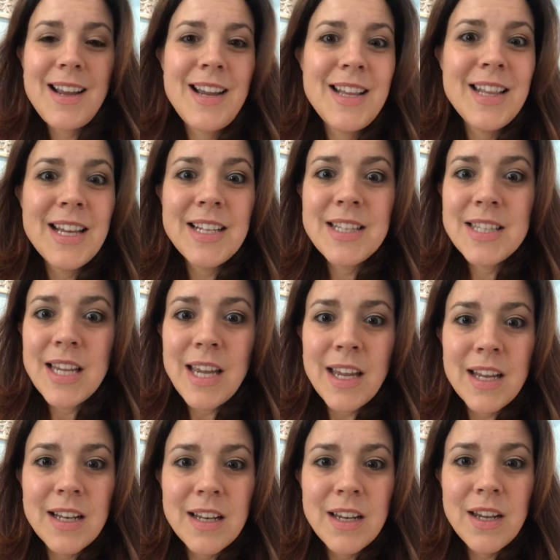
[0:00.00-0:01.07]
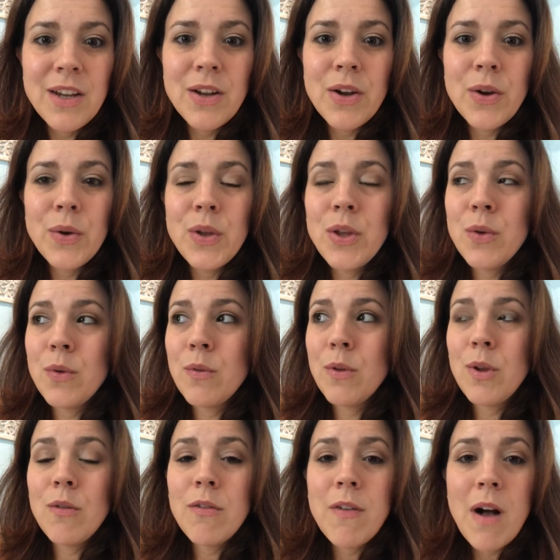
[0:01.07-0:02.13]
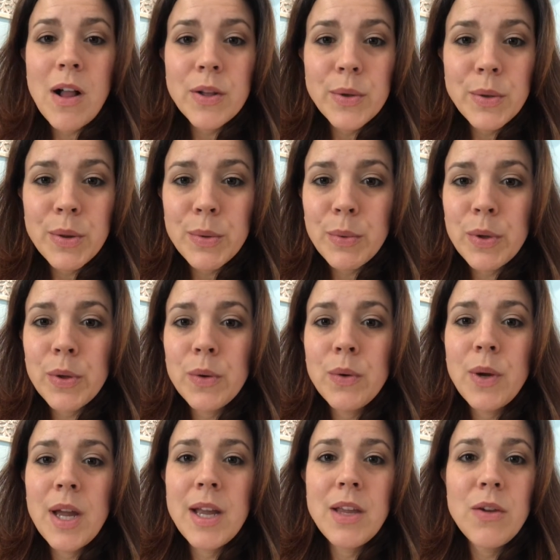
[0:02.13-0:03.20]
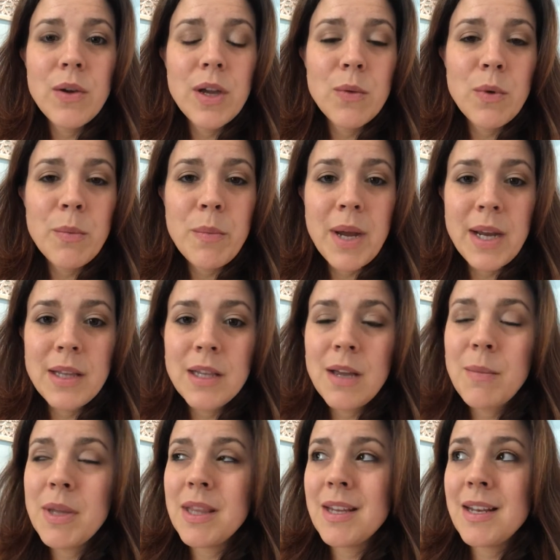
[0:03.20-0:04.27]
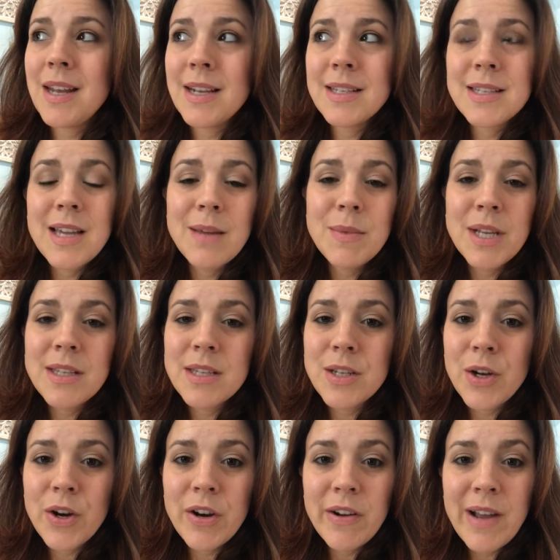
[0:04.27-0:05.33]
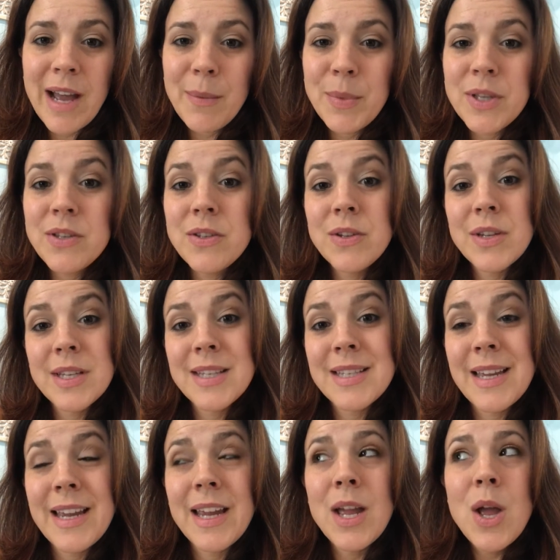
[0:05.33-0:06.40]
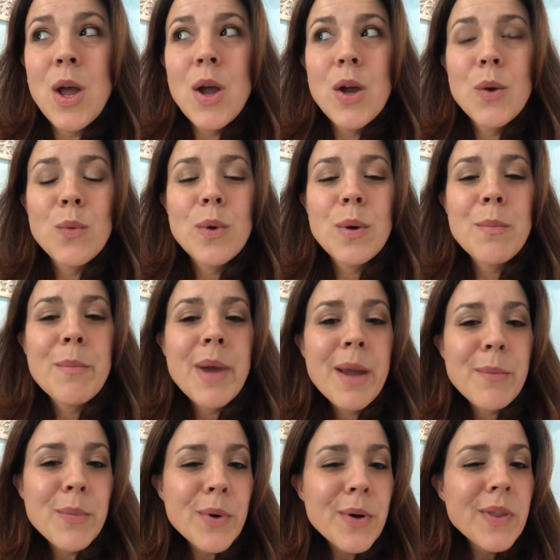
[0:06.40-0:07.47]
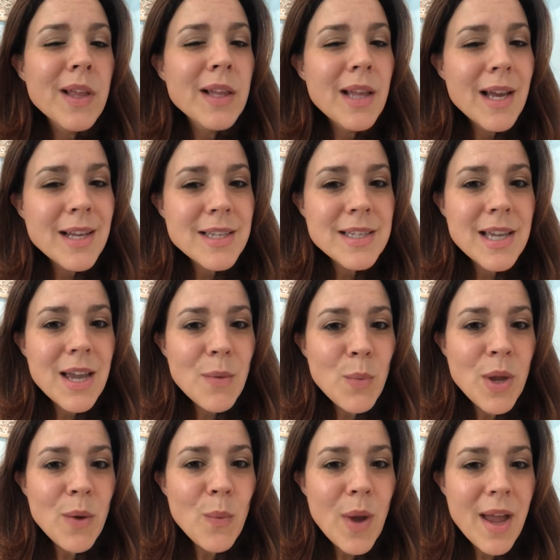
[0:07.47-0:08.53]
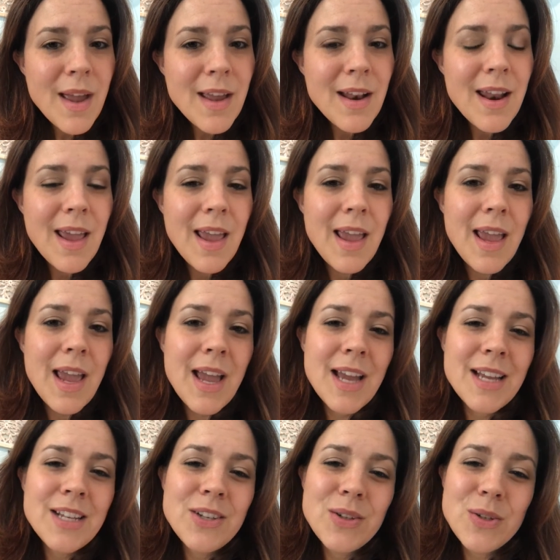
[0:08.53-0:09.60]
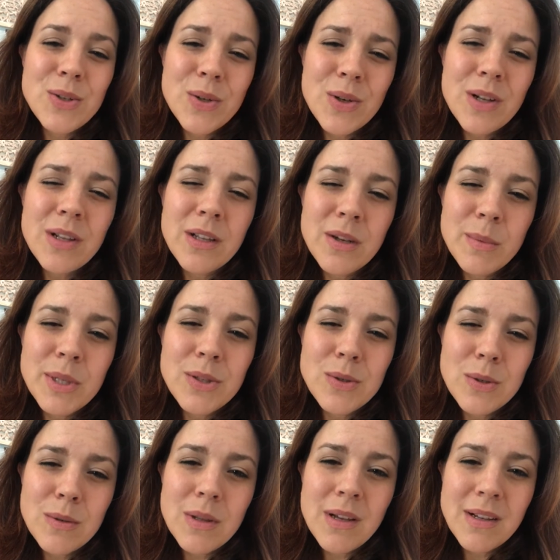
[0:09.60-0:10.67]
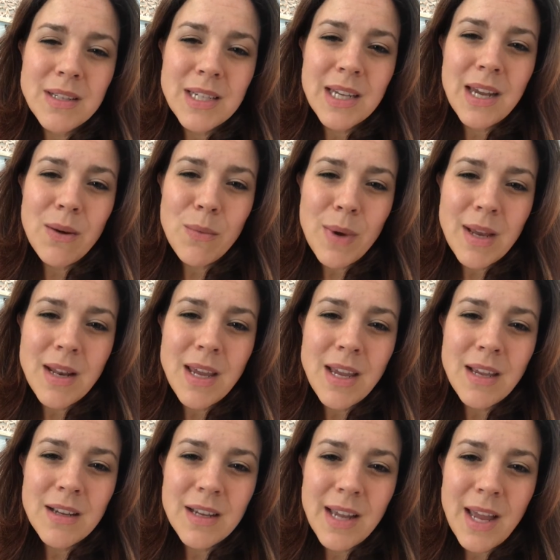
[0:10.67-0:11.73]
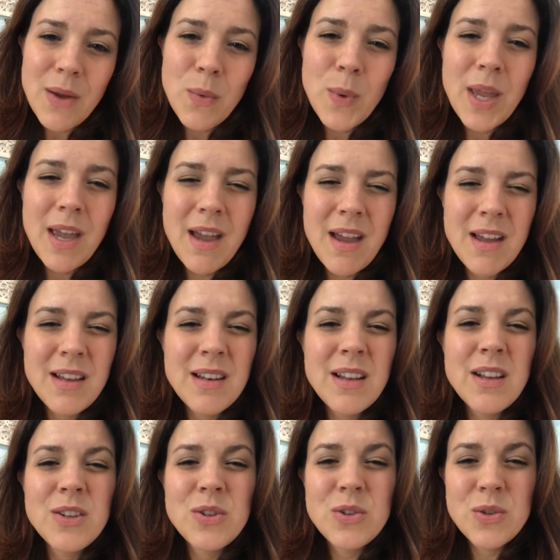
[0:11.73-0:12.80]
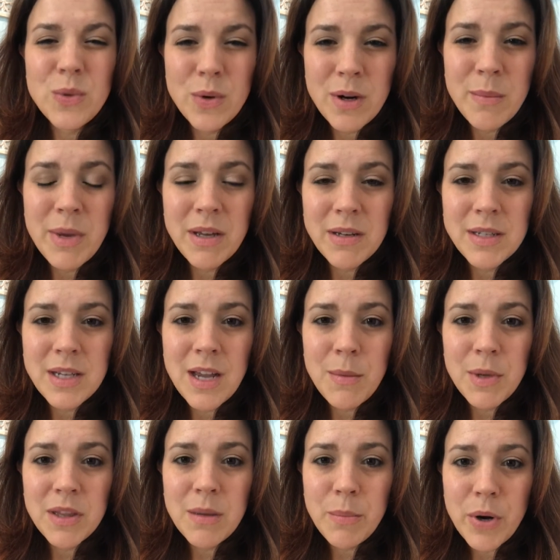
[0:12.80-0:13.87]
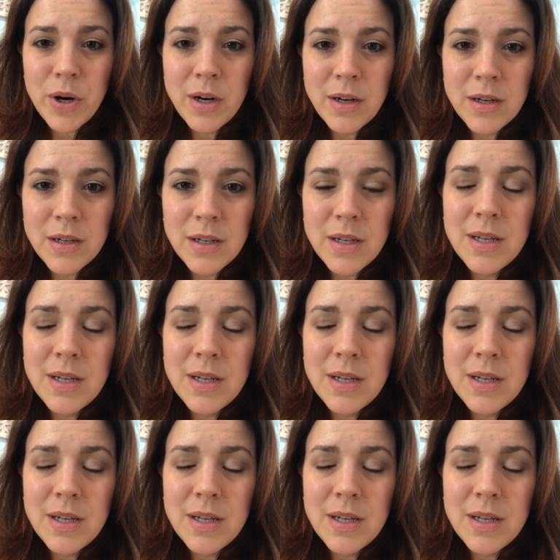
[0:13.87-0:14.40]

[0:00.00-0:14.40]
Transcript: And that's it. You follow through and you can remind them, and then next time that scenario happens, you can say, remember the last time we went and you took a little bit too long to get ready and we had a short amount of time at the park?